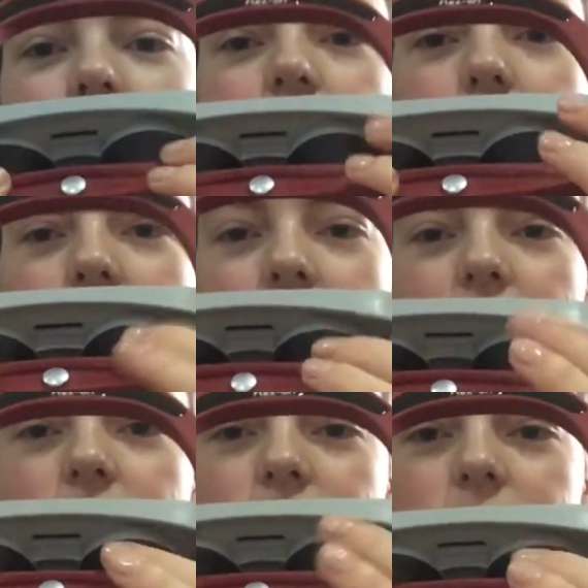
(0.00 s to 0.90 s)
the black
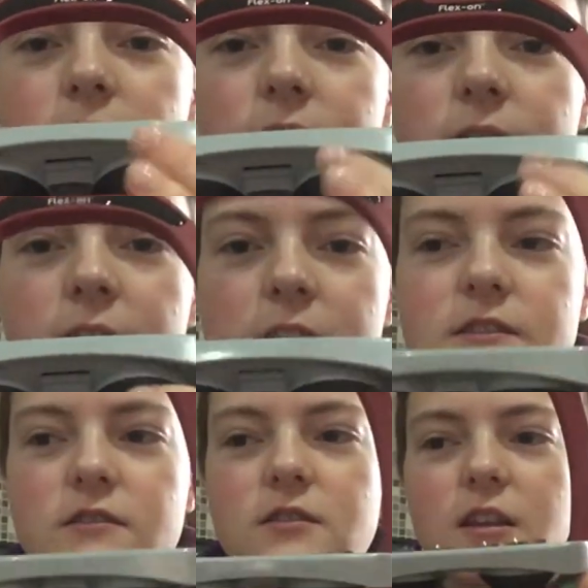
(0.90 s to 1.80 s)
things
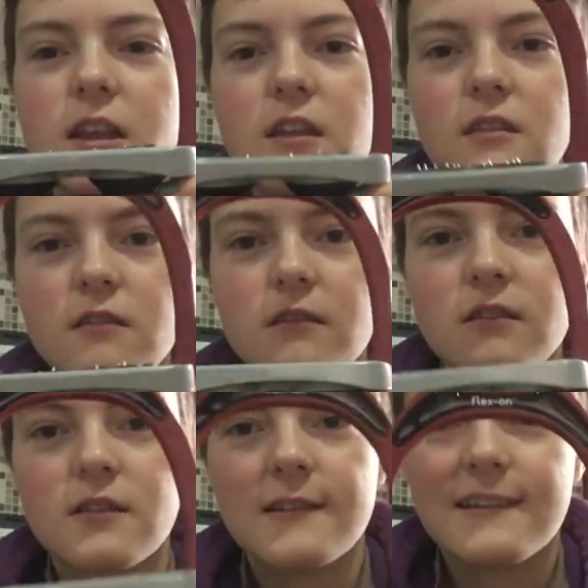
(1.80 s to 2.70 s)
underneath.
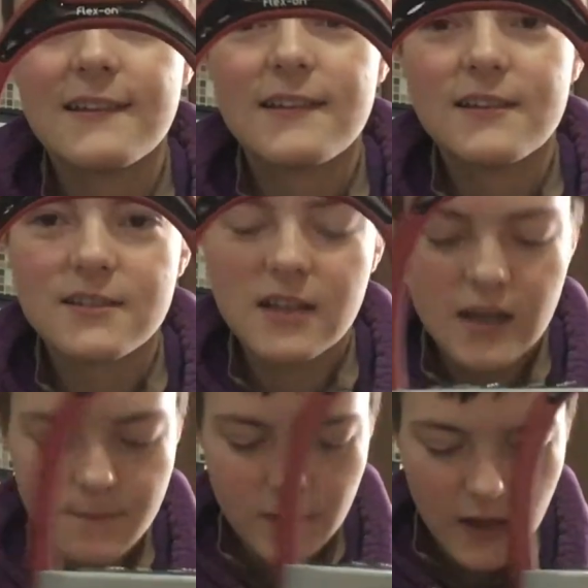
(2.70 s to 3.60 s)
So yeah,
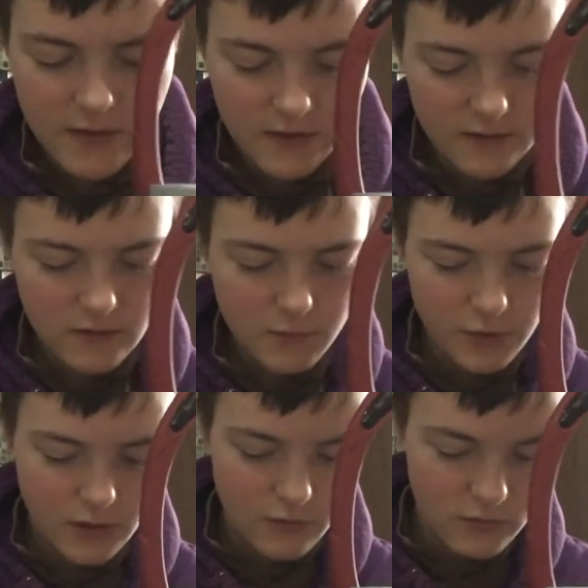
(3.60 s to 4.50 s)
I think they look
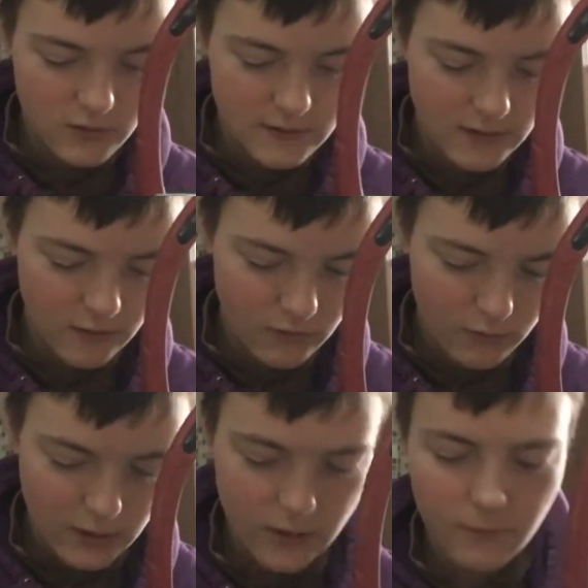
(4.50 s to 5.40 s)
pretty cool. Let's get the other
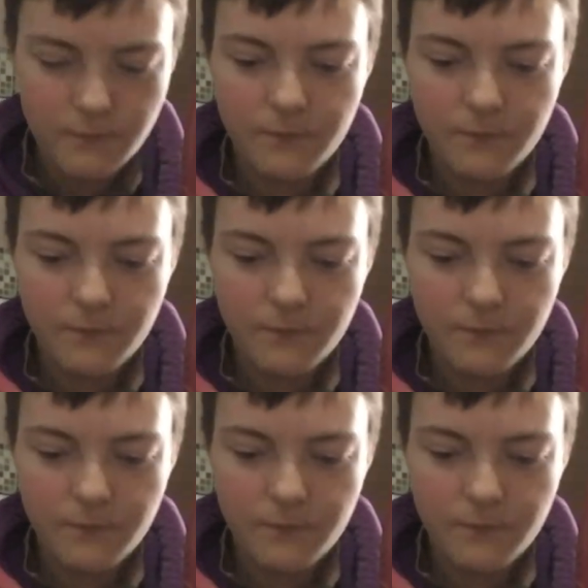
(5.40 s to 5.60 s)
one out.